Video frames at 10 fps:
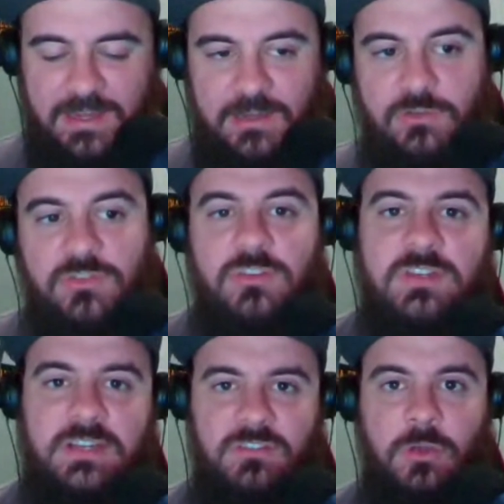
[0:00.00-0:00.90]
Arizona
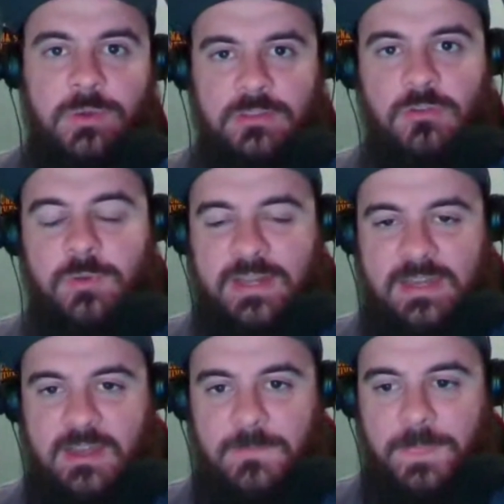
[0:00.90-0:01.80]
State is going through right
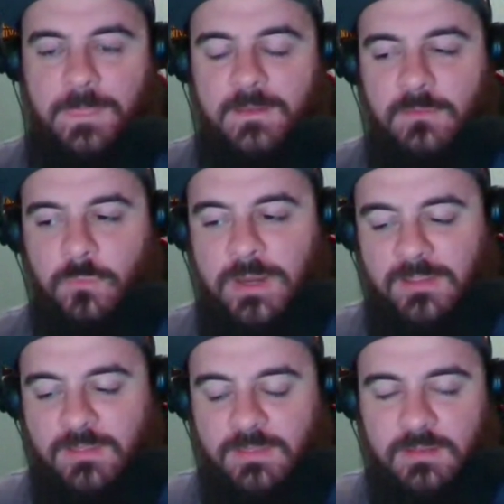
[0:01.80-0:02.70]
now
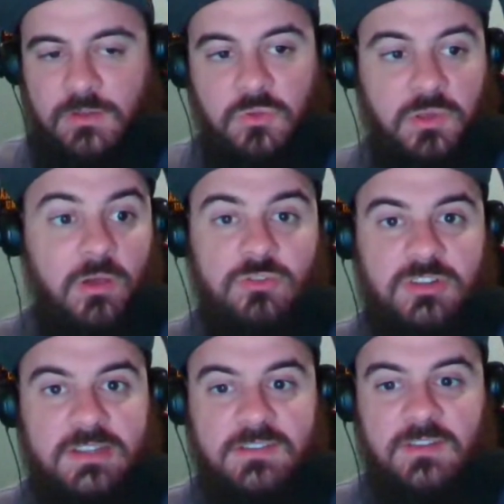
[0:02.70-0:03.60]
with new
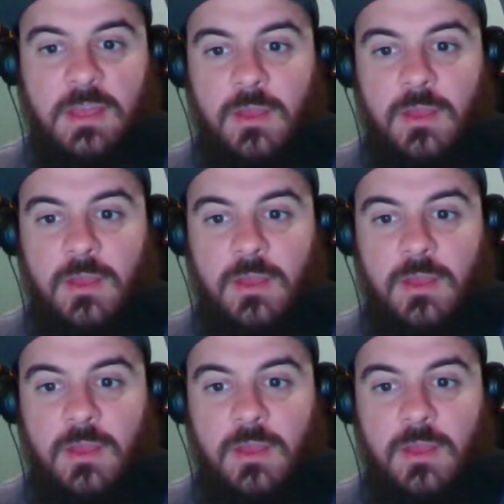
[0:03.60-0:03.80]
coaches,